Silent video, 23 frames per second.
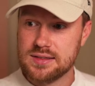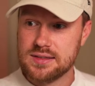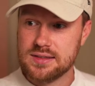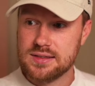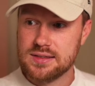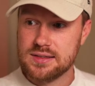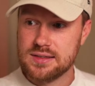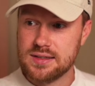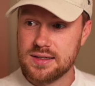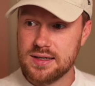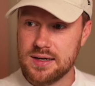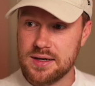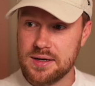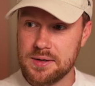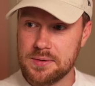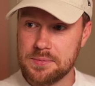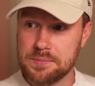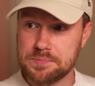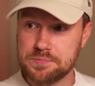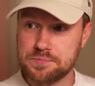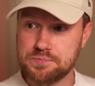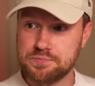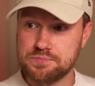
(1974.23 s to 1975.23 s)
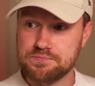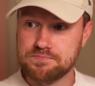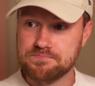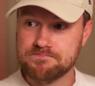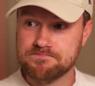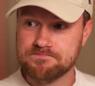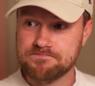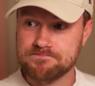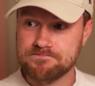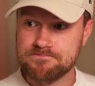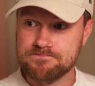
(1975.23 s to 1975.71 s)

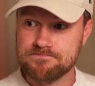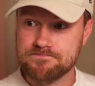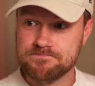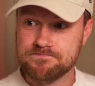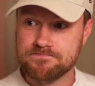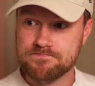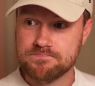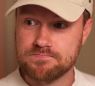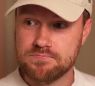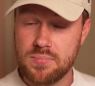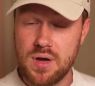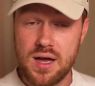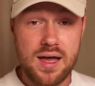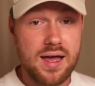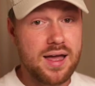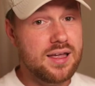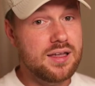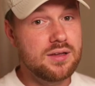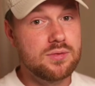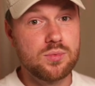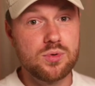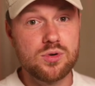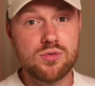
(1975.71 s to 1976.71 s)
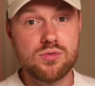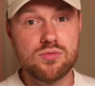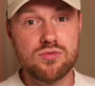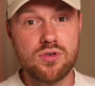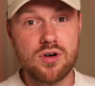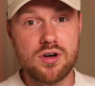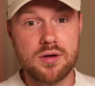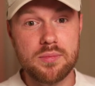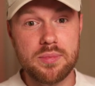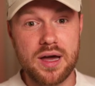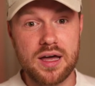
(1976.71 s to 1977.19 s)
But hey, we're all wrong
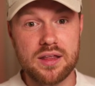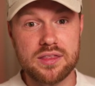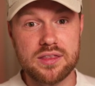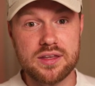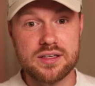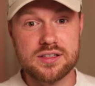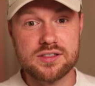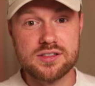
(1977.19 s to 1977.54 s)
about things.